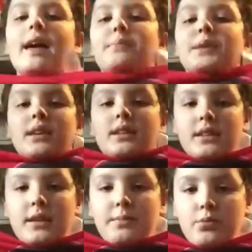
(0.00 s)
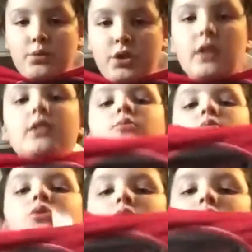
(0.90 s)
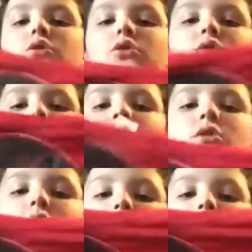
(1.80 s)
epic Deadpool shirt. Do, do, do,